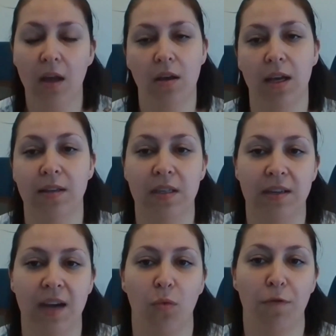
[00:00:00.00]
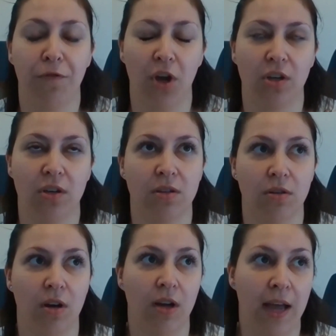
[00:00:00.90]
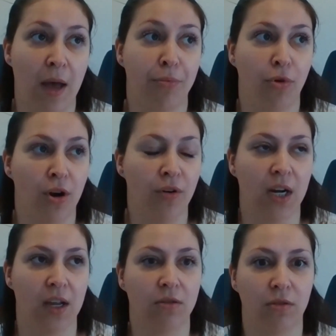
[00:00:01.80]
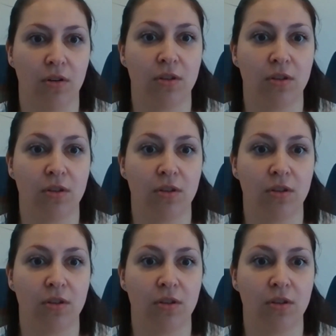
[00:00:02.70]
Instead, we've focused our priority across